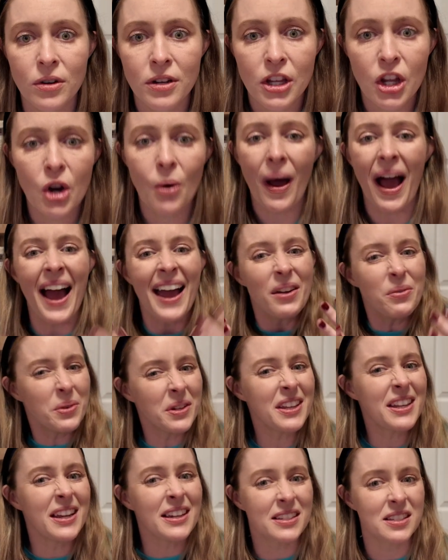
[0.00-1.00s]
You know, I
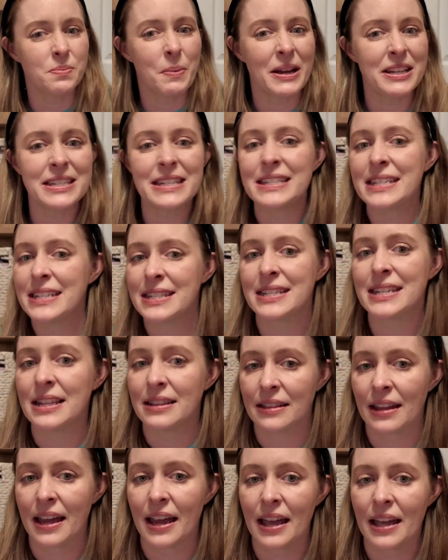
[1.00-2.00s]
really expected
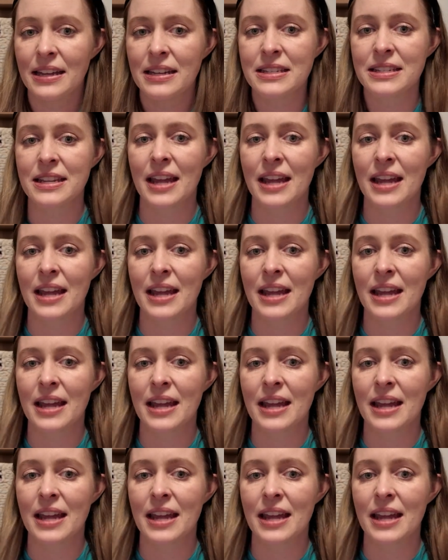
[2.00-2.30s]
Disneyland